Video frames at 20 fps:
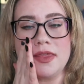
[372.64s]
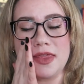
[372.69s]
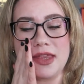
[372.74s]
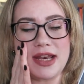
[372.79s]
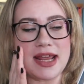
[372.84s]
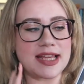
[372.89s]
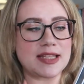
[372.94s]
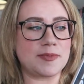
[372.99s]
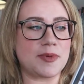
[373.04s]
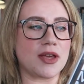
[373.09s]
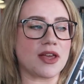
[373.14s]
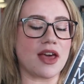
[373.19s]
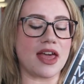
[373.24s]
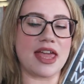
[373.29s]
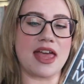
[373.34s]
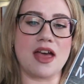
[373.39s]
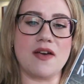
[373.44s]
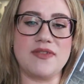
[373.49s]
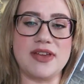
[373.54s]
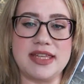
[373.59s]
The next book
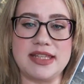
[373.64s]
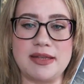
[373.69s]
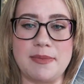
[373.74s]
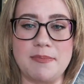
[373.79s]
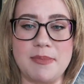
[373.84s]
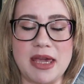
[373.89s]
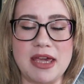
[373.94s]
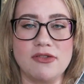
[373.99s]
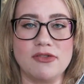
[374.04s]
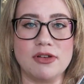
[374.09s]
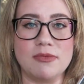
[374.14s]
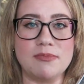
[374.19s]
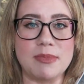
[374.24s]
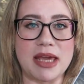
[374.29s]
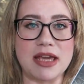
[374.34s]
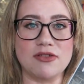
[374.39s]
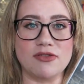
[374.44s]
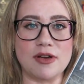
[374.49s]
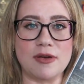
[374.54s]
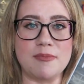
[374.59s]
I have is Make
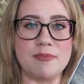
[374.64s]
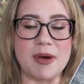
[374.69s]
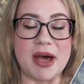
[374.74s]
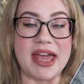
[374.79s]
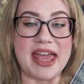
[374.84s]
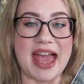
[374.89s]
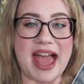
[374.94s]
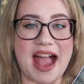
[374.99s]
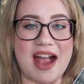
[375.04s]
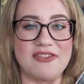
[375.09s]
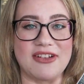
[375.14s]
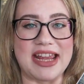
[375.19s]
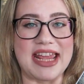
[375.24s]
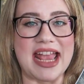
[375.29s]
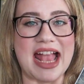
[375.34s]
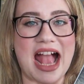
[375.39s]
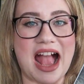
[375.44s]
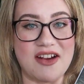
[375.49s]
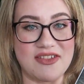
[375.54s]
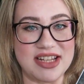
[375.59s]
Room by
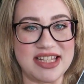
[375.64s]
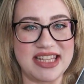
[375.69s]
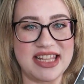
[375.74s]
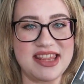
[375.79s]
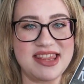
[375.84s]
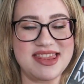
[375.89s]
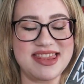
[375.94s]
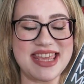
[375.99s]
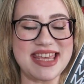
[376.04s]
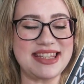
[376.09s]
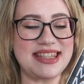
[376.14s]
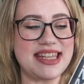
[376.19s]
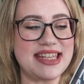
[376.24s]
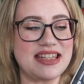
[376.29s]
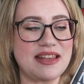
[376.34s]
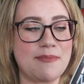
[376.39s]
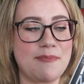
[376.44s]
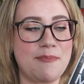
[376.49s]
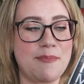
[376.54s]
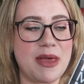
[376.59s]
Harry Harrison. This
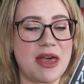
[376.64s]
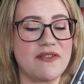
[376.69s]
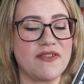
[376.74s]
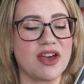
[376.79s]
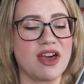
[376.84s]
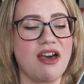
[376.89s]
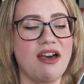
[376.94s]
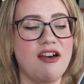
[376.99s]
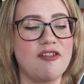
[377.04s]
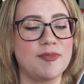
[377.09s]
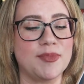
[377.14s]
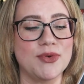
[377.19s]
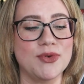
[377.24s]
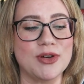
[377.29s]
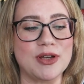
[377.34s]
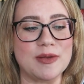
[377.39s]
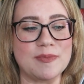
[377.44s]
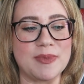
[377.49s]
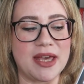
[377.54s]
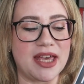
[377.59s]
is a bit of a
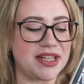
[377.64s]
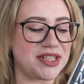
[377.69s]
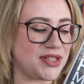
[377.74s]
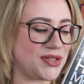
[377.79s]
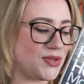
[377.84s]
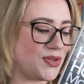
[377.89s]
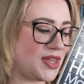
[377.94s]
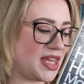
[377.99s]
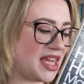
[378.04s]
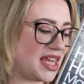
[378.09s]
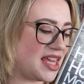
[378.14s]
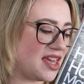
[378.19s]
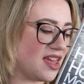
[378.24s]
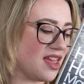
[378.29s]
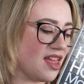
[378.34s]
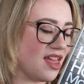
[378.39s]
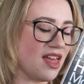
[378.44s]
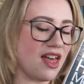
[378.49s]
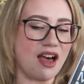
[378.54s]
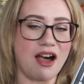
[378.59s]
curveball compared to the
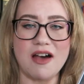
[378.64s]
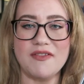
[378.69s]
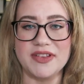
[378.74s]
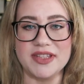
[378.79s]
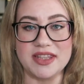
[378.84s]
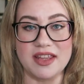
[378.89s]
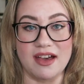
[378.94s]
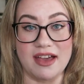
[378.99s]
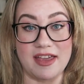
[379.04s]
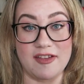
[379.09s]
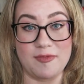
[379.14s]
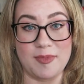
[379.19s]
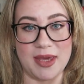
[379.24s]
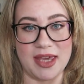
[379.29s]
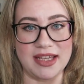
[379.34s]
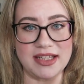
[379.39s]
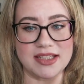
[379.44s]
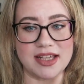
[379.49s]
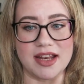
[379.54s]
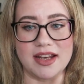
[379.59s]
others that I have
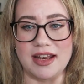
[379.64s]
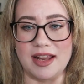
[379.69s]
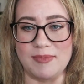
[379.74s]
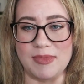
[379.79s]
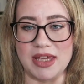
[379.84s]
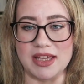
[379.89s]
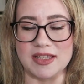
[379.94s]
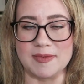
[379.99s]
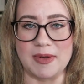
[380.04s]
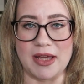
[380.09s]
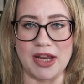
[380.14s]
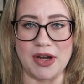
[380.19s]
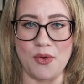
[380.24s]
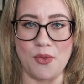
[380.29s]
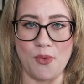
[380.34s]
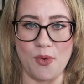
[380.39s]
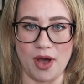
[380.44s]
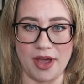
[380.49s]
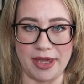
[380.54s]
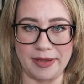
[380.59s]
picked, and let me
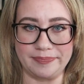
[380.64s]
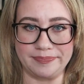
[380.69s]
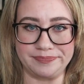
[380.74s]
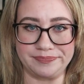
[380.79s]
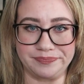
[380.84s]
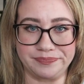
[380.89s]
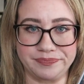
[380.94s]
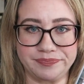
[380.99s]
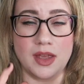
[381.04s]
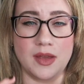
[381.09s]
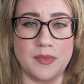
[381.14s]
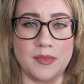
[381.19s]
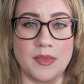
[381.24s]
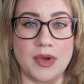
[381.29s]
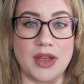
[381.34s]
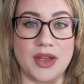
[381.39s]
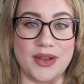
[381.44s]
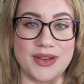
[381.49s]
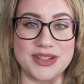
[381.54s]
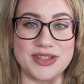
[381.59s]
explain why.
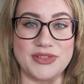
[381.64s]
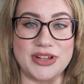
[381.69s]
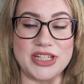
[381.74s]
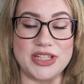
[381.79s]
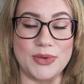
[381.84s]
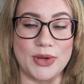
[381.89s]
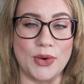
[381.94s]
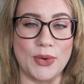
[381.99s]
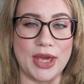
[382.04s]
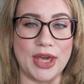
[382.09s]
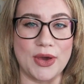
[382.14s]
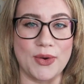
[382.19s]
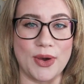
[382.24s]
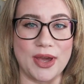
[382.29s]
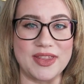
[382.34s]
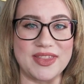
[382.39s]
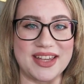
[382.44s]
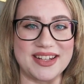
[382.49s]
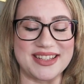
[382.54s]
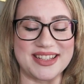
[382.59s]
I'm going to read you a quick
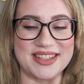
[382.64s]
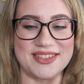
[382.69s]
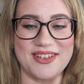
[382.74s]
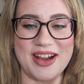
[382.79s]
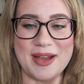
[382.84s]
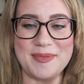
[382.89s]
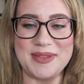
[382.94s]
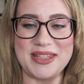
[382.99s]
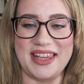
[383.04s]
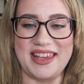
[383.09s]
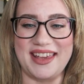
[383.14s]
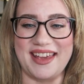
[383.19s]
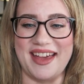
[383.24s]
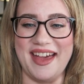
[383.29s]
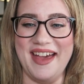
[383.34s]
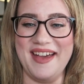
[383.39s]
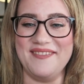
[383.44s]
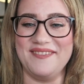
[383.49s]
quote that describes it.